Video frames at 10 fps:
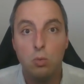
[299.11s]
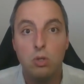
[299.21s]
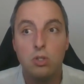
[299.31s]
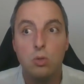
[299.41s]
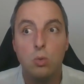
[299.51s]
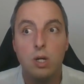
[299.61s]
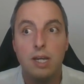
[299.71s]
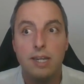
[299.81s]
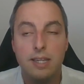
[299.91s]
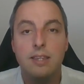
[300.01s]
You want to
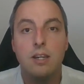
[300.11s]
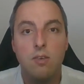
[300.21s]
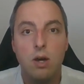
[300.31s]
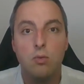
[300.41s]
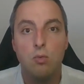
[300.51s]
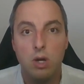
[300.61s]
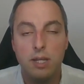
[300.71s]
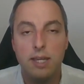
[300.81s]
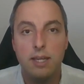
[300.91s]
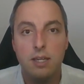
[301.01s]
hit the ground
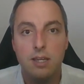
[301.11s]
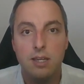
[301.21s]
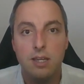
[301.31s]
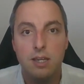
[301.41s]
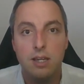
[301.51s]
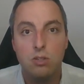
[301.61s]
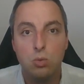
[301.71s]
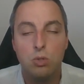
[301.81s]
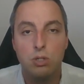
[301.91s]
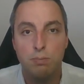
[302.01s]
running as
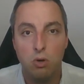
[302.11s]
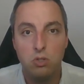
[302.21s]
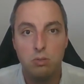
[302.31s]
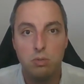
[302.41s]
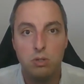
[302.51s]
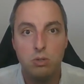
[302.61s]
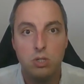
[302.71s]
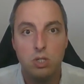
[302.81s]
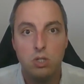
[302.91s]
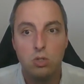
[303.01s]
soon as possible,
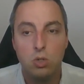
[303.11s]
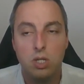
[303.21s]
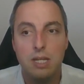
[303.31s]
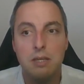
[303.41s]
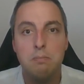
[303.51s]
so you can